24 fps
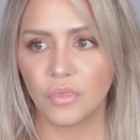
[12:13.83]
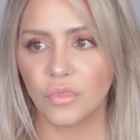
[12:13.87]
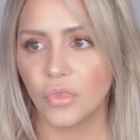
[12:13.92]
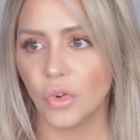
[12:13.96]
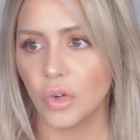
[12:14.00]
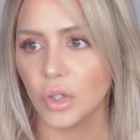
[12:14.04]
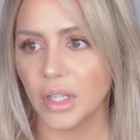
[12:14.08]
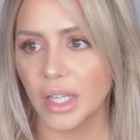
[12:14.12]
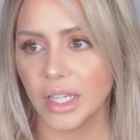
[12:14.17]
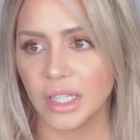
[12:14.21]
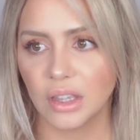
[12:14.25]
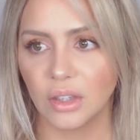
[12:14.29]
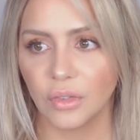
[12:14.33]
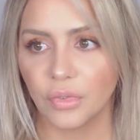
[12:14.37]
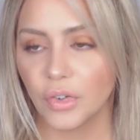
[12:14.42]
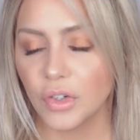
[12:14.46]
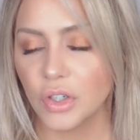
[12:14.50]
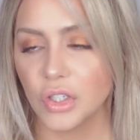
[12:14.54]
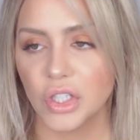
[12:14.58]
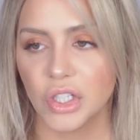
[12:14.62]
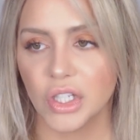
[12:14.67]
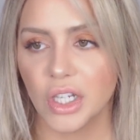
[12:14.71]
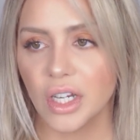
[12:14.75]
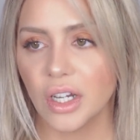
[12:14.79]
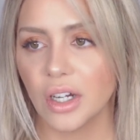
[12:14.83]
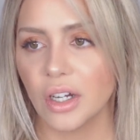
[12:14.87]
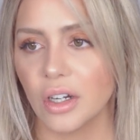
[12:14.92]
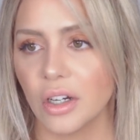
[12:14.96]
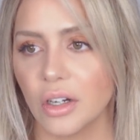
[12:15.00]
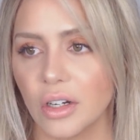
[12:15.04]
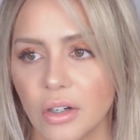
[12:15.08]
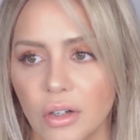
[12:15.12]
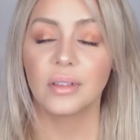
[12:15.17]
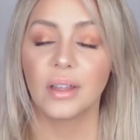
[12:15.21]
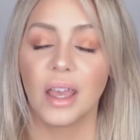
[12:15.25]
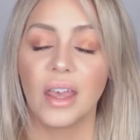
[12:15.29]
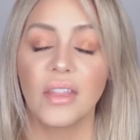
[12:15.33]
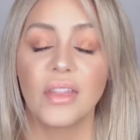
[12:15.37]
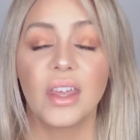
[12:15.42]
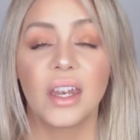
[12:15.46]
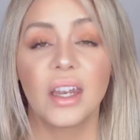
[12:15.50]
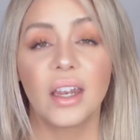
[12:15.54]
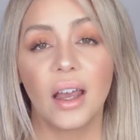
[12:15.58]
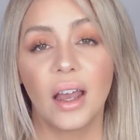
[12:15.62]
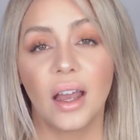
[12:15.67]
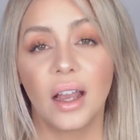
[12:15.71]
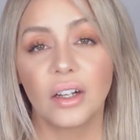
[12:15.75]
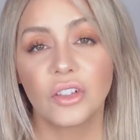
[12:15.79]
for like the first year. And
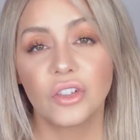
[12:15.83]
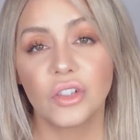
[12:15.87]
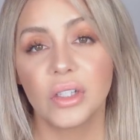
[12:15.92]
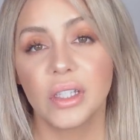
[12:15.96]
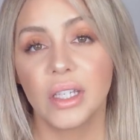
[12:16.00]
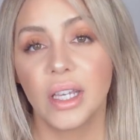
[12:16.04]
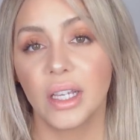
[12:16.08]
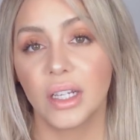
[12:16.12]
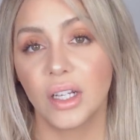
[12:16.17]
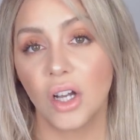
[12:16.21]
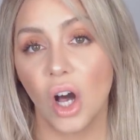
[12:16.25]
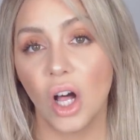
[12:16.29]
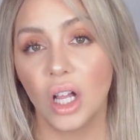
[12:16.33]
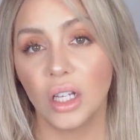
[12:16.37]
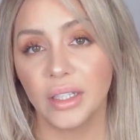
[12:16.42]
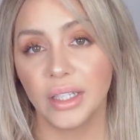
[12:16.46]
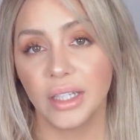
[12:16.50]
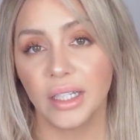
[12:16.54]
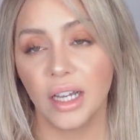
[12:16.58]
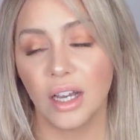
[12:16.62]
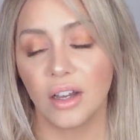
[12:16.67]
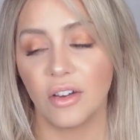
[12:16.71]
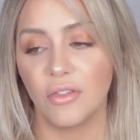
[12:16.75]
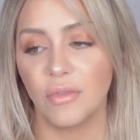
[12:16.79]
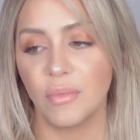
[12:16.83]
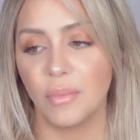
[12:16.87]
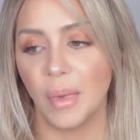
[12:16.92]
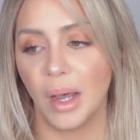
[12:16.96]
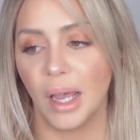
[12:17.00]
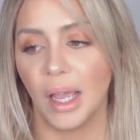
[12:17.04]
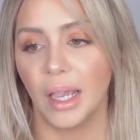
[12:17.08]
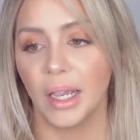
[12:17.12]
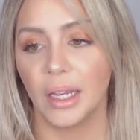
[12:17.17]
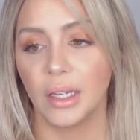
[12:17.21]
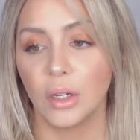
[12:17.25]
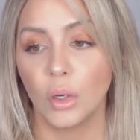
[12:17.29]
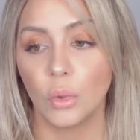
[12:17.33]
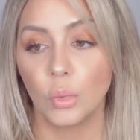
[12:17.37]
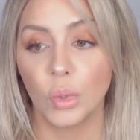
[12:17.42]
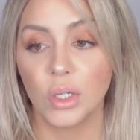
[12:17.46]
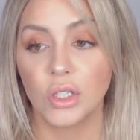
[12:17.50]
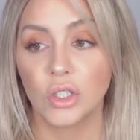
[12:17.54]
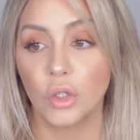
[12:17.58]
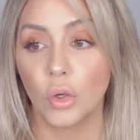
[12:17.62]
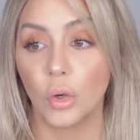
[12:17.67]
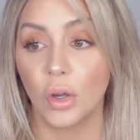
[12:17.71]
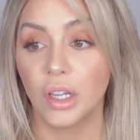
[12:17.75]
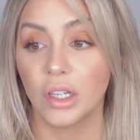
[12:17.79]
then actually a colleague of mine
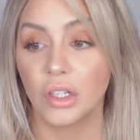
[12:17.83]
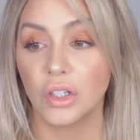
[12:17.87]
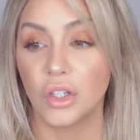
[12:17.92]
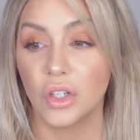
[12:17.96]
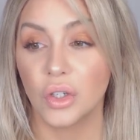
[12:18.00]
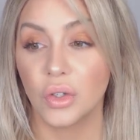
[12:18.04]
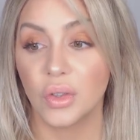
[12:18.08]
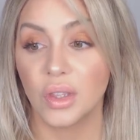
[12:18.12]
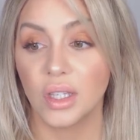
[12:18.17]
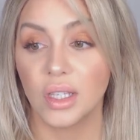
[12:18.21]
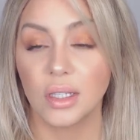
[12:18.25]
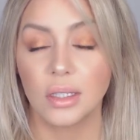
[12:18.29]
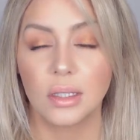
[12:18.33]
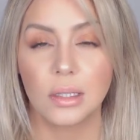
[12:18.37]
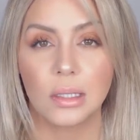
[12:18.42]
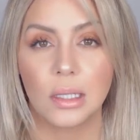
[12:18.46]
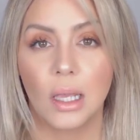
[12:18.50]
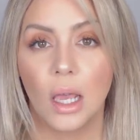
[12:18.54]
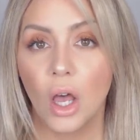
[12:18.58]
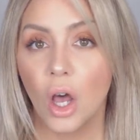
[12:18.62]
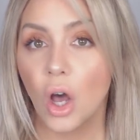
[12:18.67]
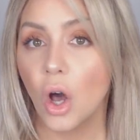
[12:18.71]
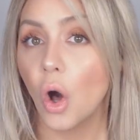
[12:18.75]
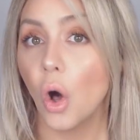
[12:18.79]
was going to this